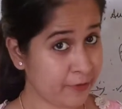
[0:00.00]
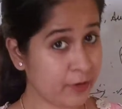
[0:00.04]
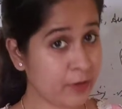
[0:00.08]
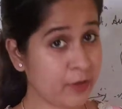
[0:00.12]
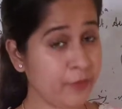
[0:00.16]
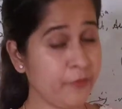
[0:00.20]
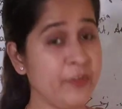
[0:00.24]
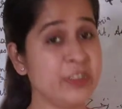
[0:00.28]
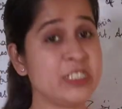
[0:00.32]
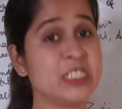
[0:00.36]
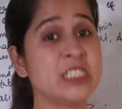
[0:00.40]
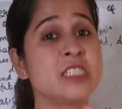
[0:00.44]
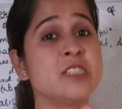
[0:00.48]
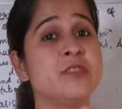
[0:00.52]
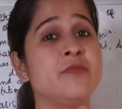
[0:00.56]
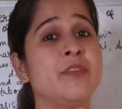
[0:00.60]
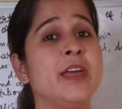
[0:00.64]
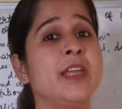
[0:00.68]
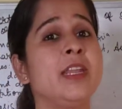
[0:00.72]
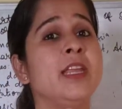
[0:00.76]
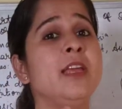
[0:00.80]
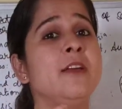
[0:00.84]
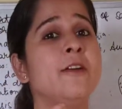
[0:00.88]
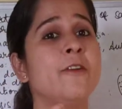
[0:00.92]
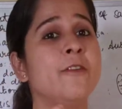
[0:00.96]
which is
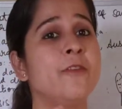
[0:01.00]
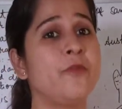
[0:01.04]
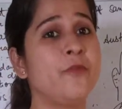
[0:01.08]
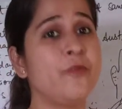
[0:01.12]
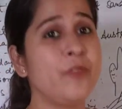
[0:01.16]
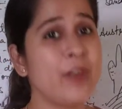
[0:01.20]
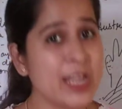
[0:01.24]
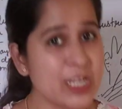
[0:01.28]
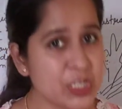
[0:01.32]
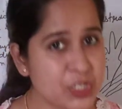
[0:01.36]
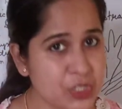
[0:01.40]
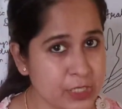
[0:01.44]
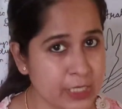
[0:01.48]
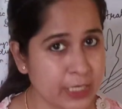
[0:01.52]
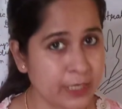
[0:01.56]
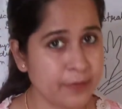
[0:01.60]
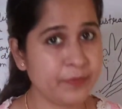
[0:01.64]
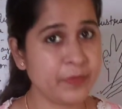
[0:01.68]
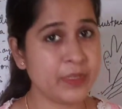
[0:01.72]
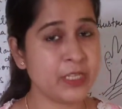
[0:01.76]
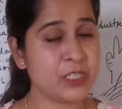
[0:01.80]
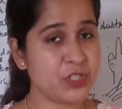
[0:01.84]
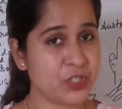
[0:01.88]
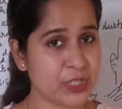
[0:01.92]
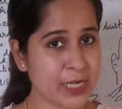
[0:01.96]
very fleshy,
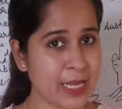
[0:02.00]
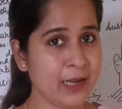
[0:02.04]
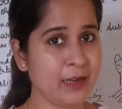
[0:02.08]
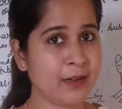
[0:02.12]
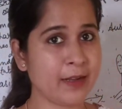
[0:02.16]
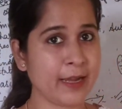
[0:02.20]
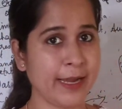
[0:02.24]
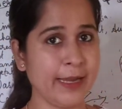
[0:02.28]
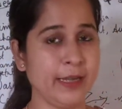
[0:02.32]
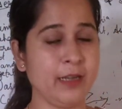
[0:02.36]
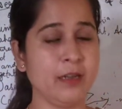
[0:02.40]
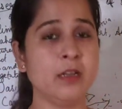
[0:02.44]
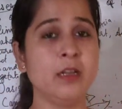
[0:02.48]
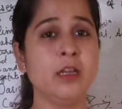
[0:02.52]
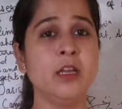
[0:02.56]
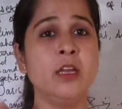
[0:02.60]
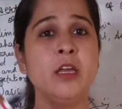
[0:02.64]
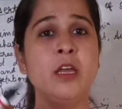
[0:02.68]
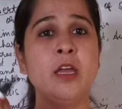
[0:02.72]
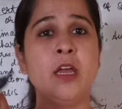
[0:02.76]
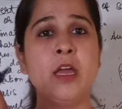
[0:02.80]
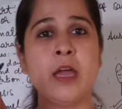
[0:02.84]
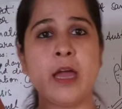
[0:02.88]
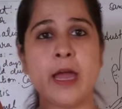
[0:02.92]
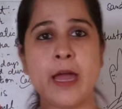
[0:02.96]
gel kind.
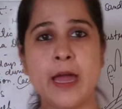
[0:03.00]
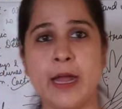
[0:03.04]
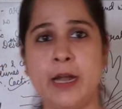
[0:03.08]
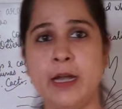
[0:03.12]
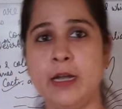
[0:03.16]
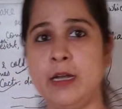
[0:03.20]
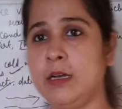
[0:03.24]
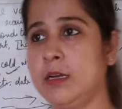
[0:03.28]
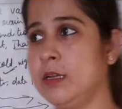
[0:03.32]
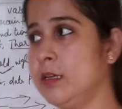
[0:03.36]
And